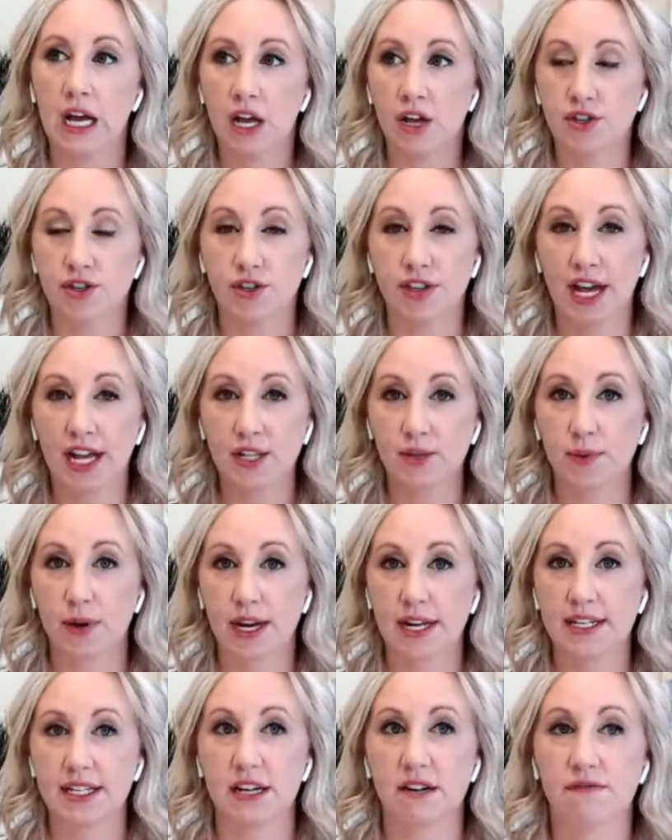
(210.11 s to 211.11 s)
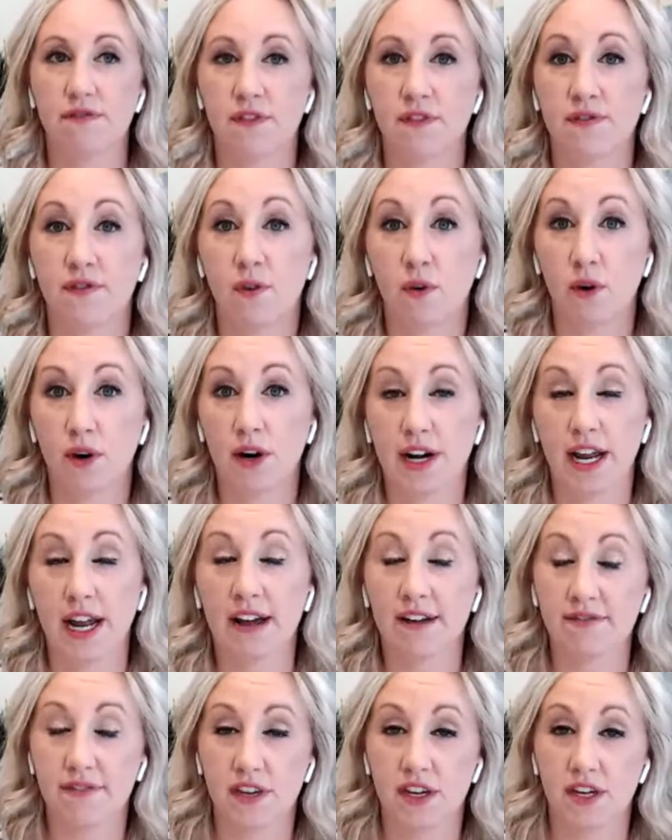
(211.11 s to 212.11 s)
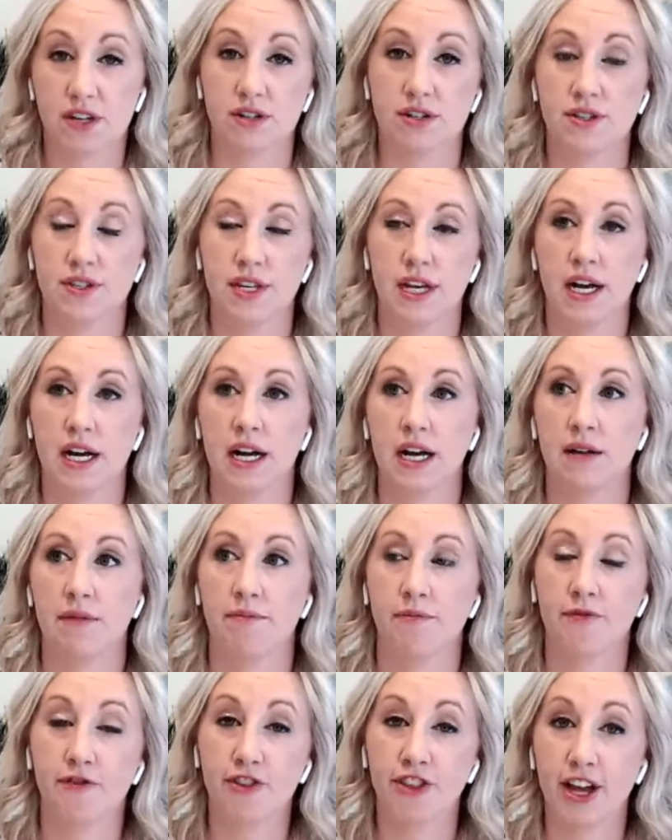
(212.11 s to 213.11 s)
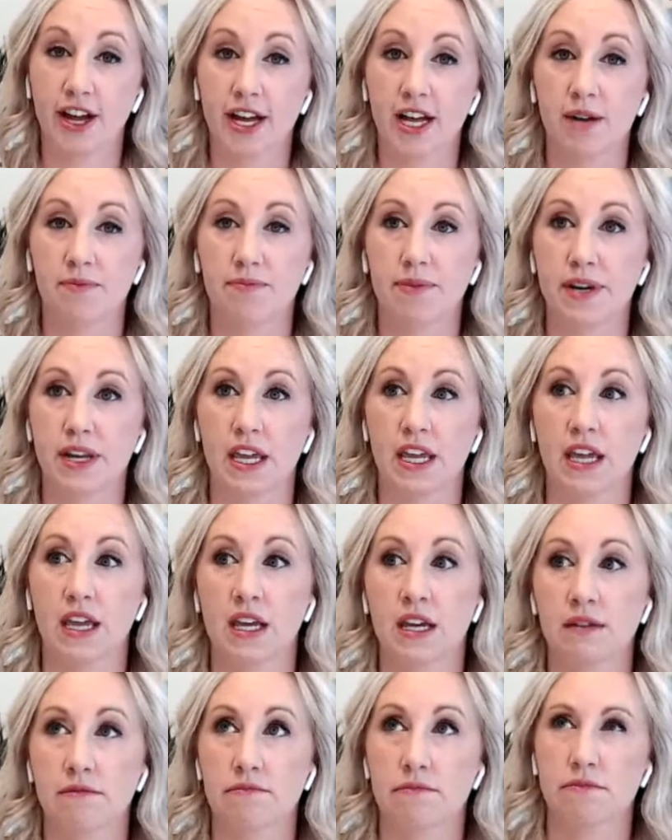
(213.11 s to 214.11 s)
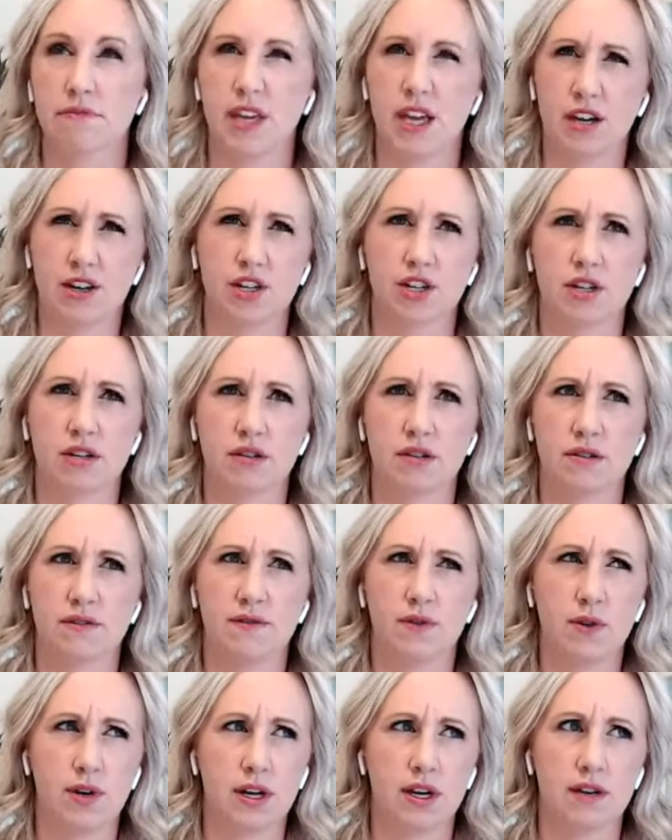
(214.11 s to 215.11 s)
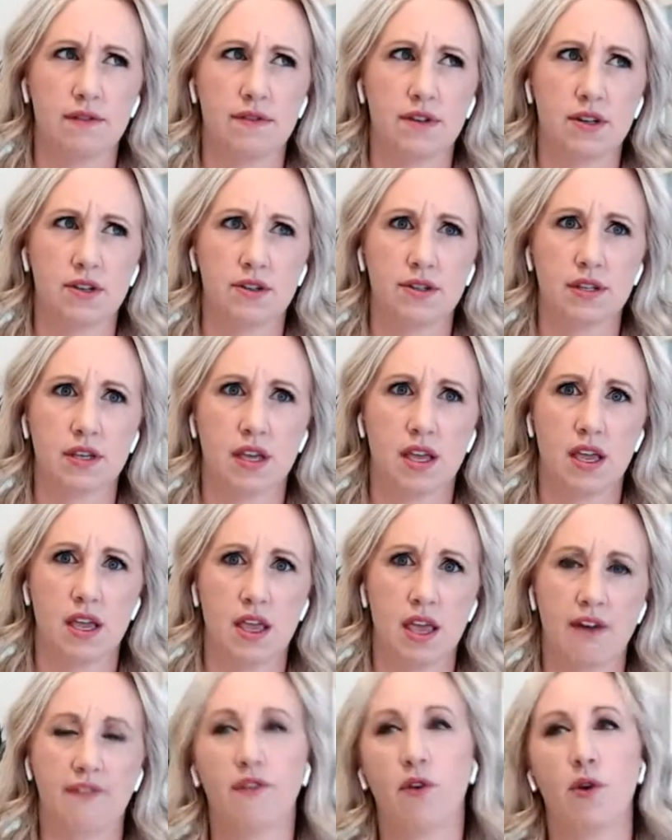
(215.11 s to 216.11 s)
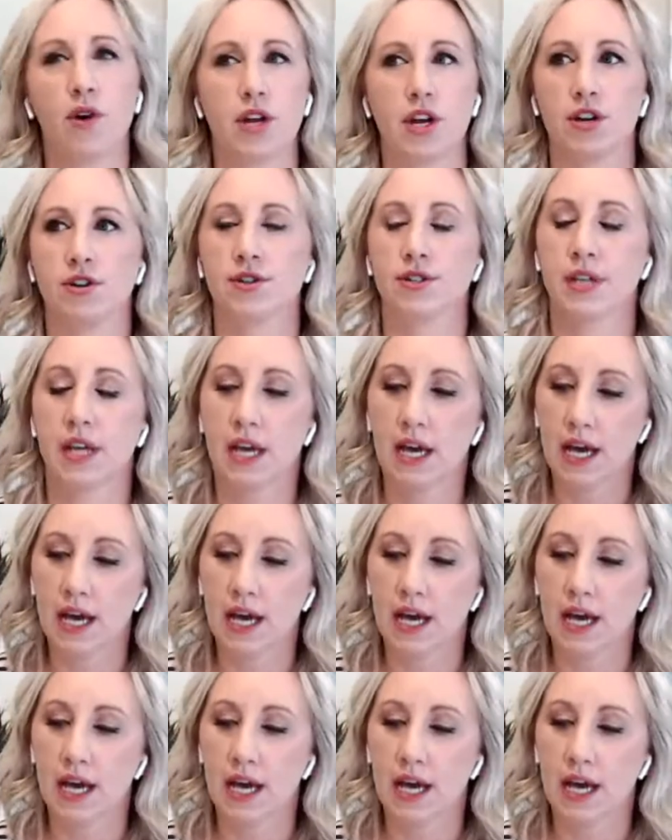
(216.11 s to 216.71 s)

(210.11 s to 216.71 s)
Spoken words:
So that's what I did for 4.5 years for that company ish. 4.5 years? Yeah, 4 years.